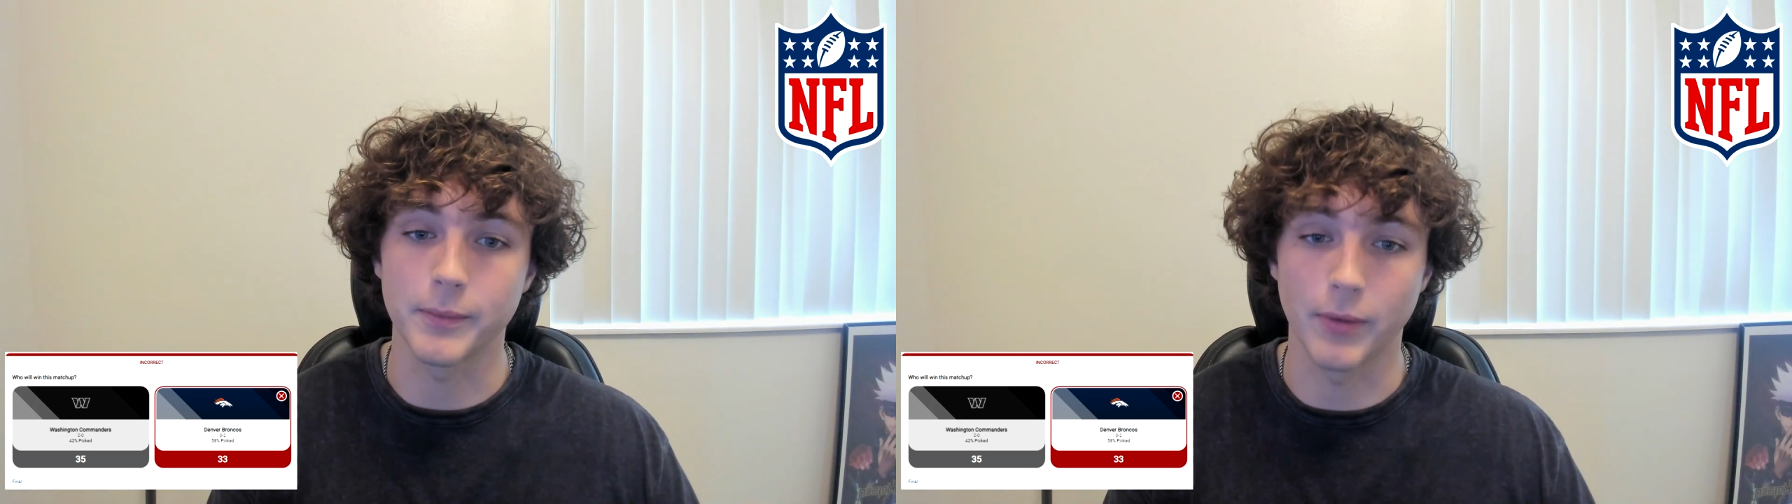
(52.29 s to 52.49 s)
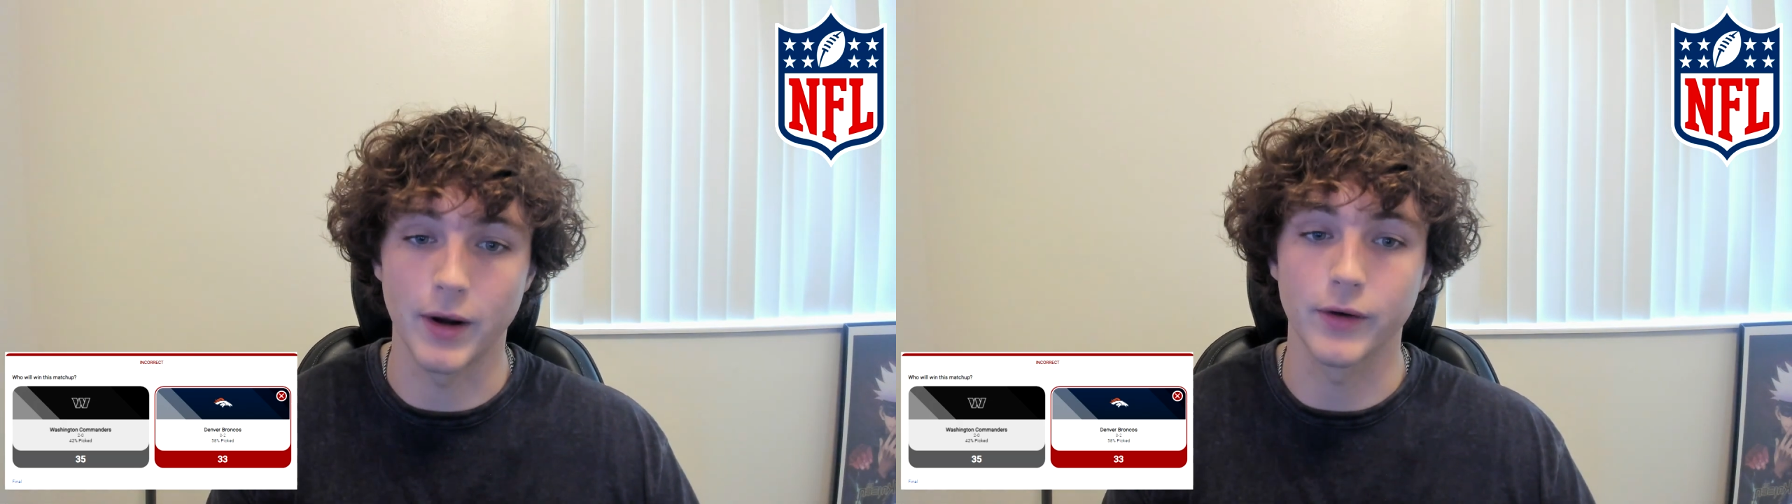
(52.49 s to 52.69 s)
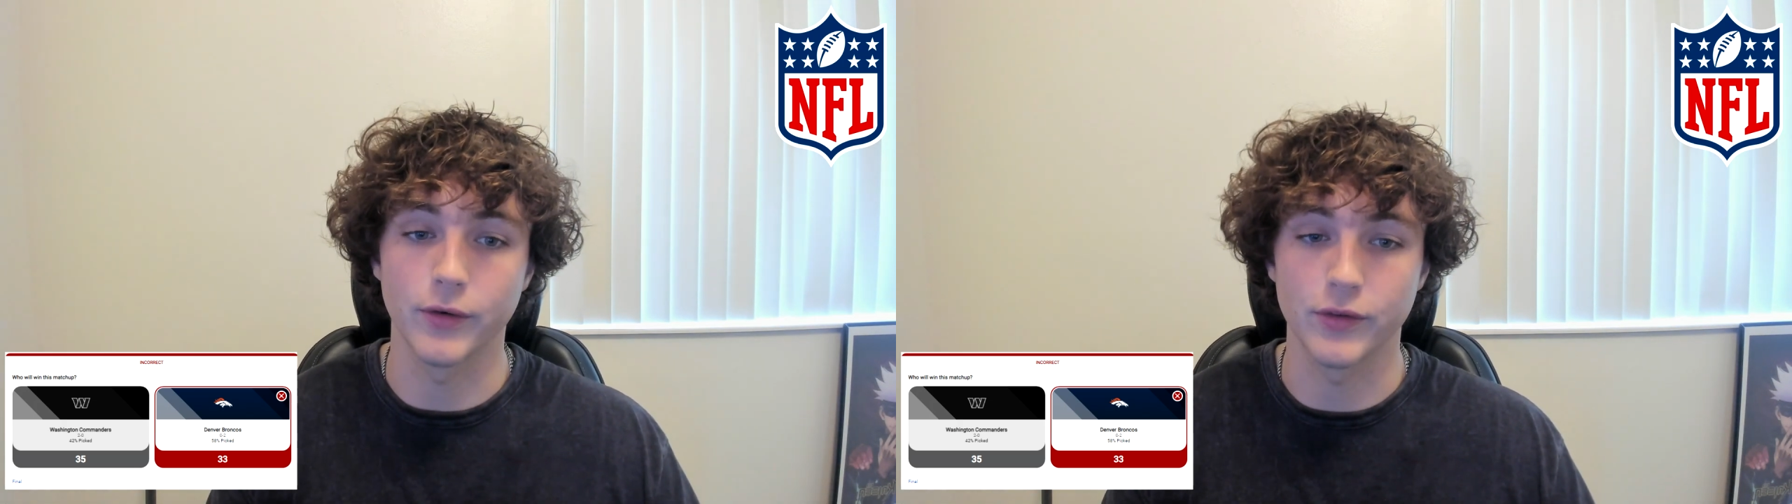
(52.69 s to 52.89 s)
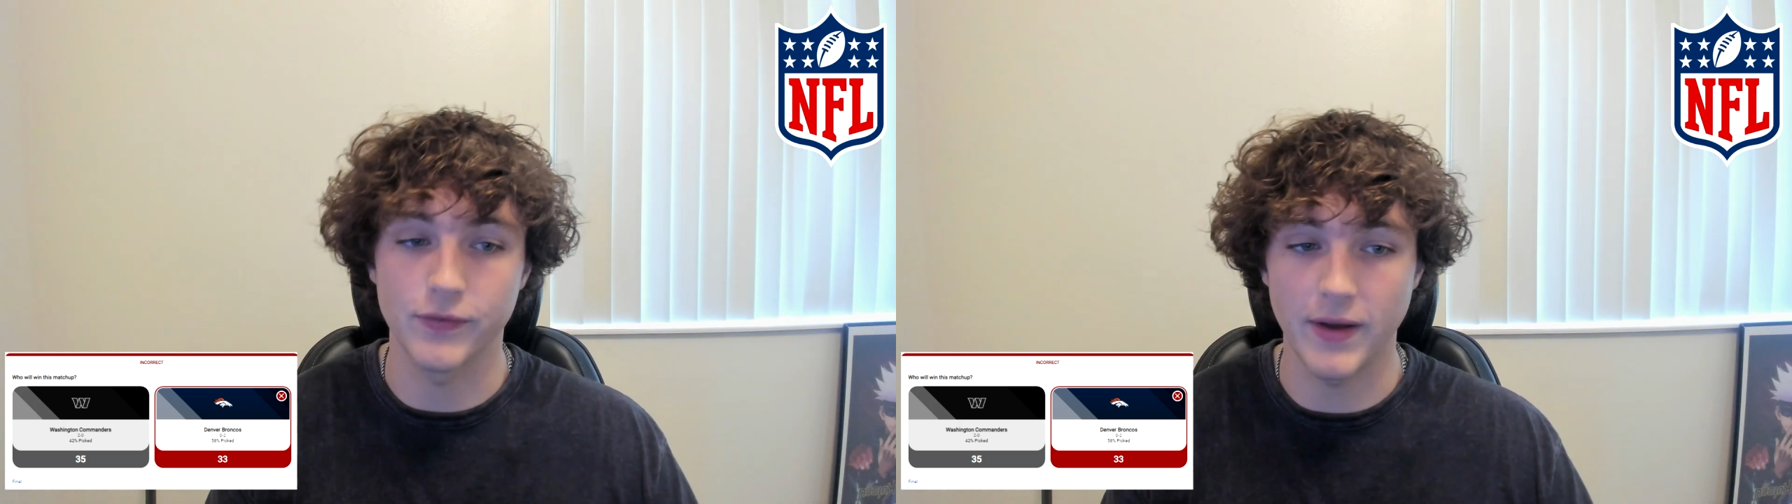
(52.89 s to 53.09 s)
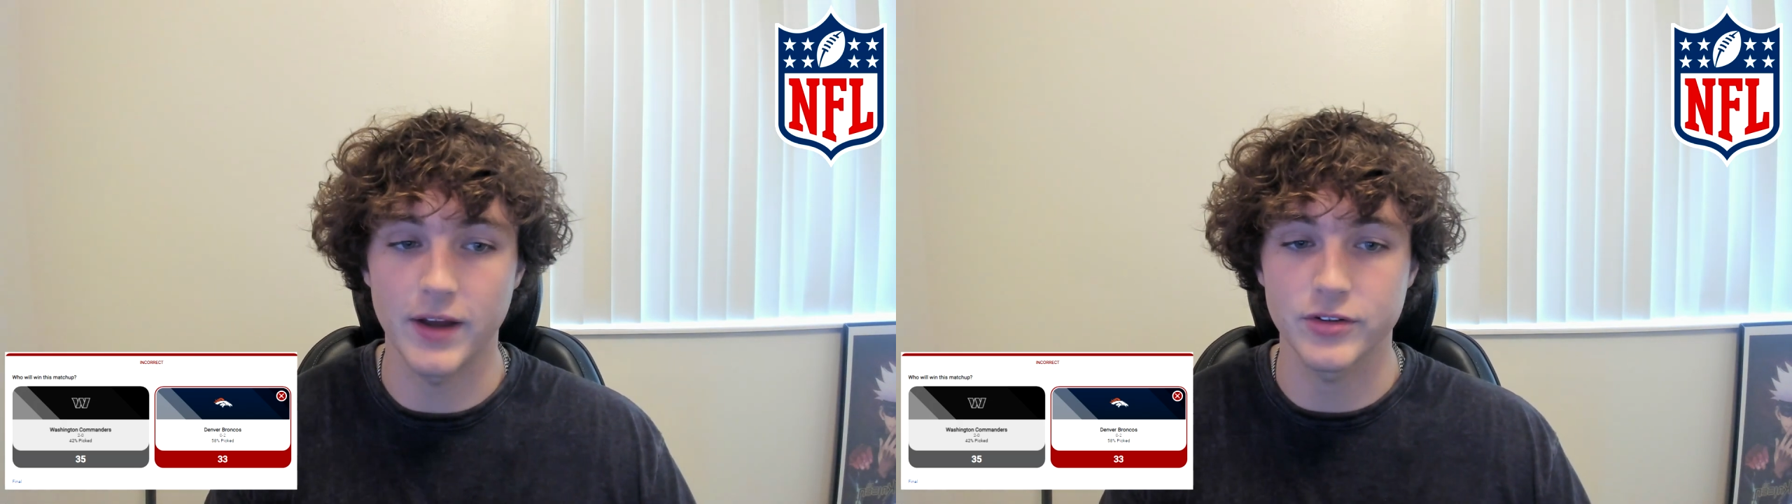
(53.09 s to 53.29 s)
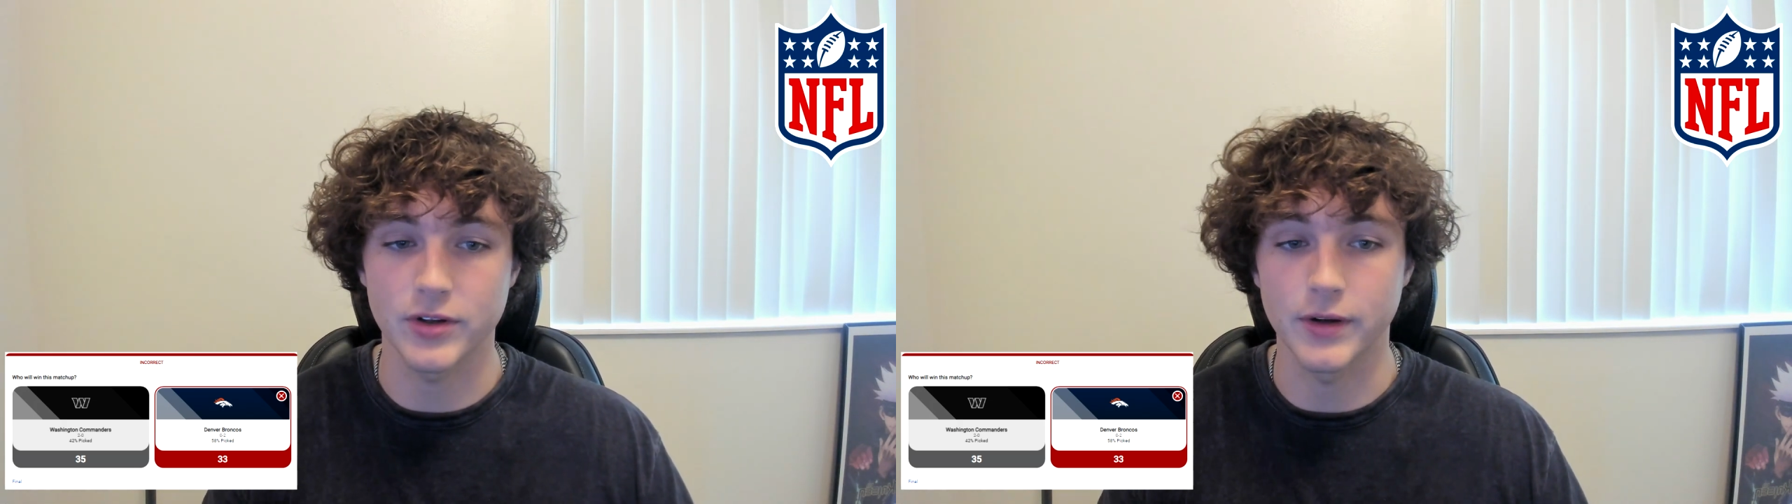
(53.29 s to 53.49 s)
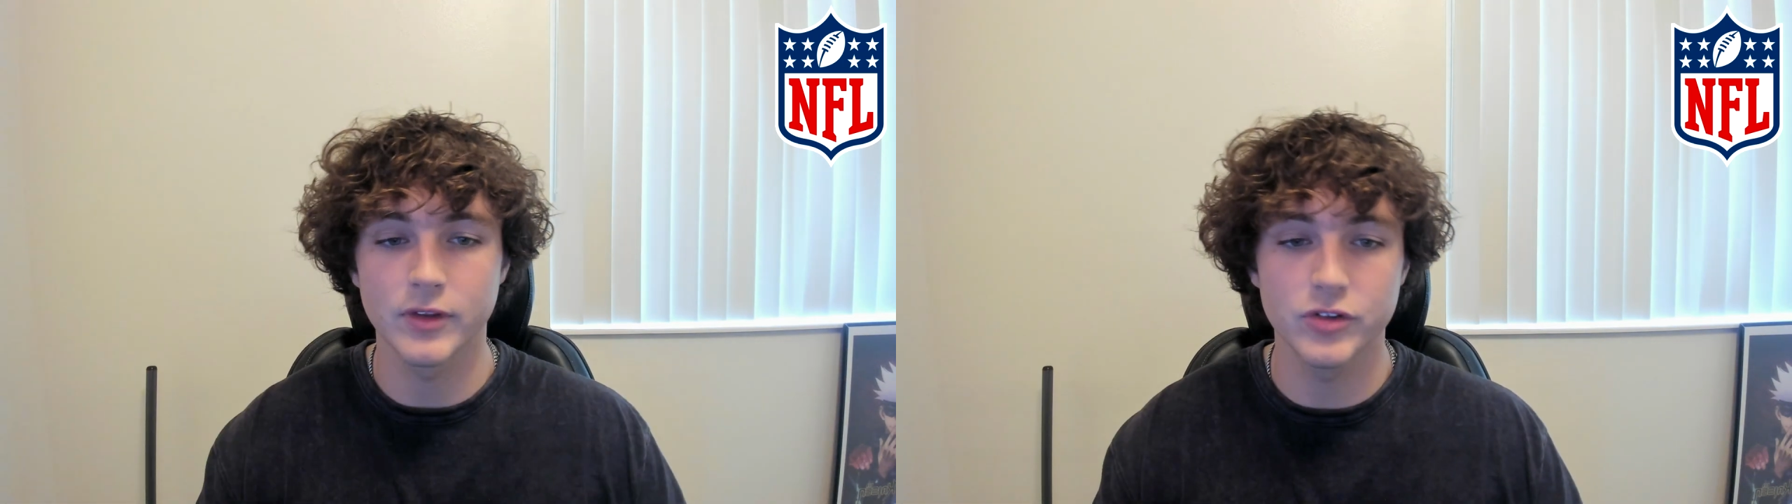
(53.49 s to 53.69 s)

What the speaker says: Broncos fashion.